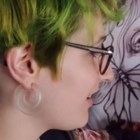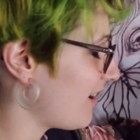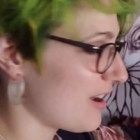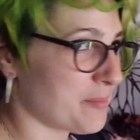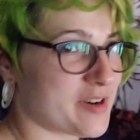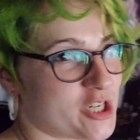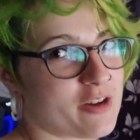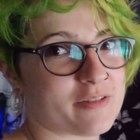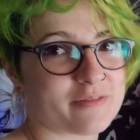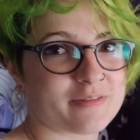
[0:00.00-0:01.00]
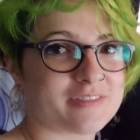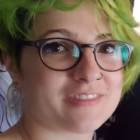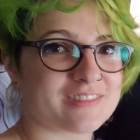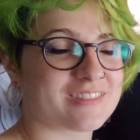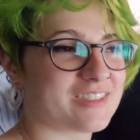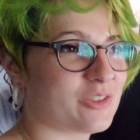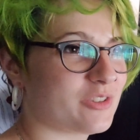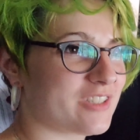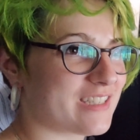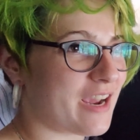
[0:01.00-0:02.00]
on my shelf. You
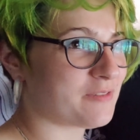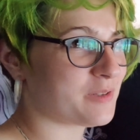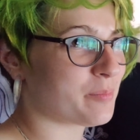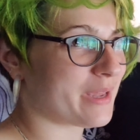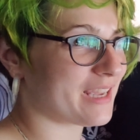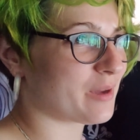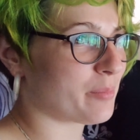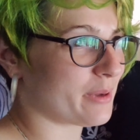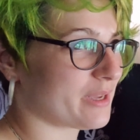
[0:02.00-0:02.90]
just have to pick a book.